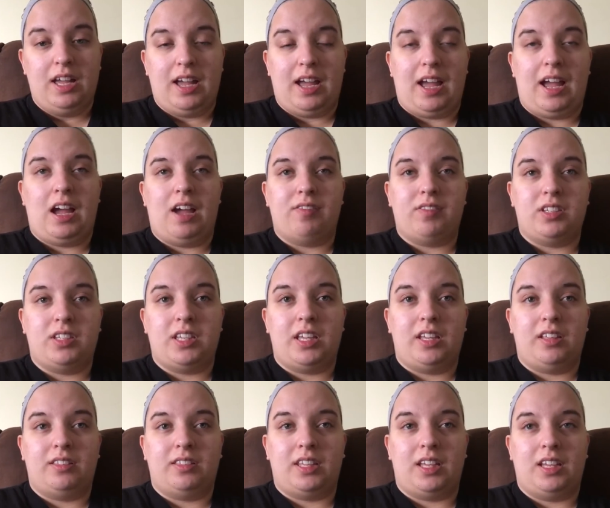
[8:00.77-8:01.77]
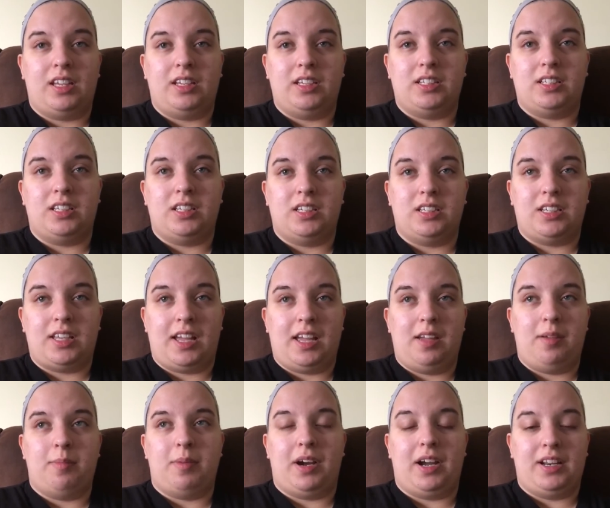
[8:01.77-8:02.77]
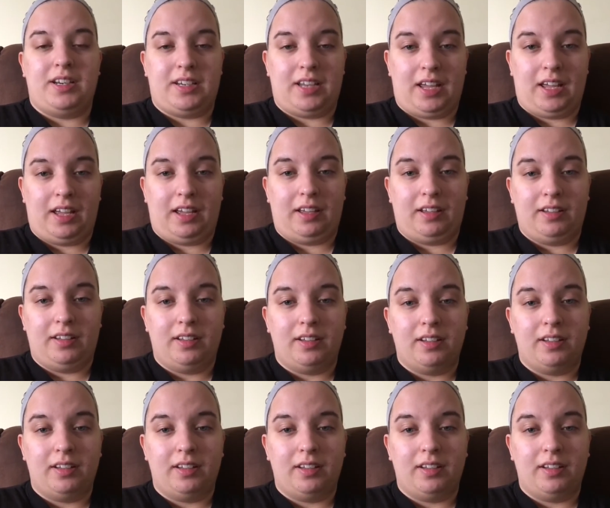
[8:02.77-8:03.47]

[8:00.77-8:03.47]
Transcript: I have to take things day by day.